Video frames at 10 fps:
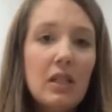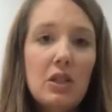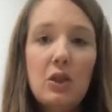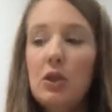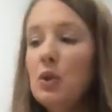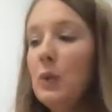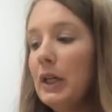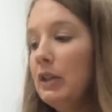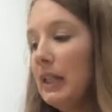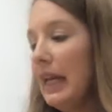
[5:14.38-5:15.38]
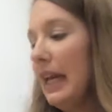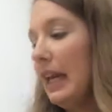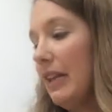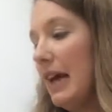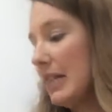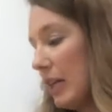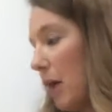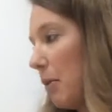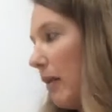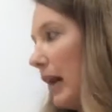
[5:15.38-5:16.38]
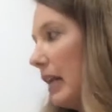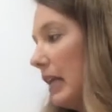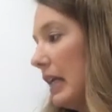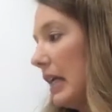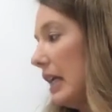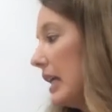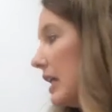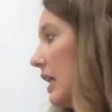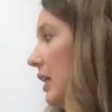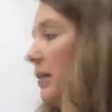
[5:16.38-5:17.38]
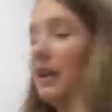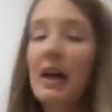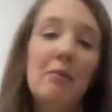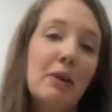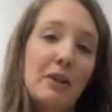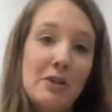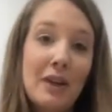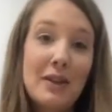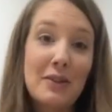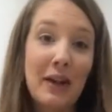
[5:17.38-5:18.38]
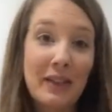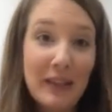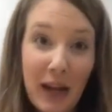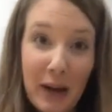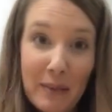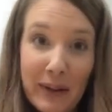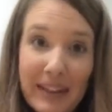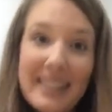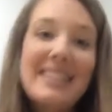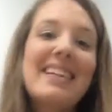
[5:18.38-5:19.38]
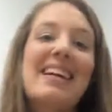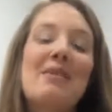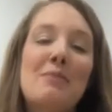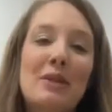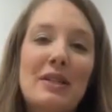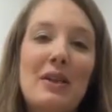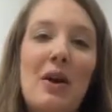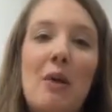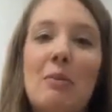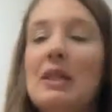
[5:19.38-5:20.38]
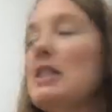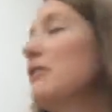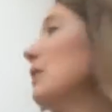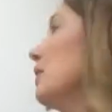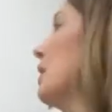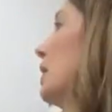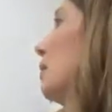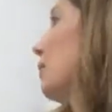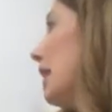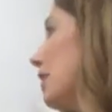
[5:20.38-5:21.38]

So you will need, and that is not provided in the kit, do that because you guys are at the libraries and books are plentiful. But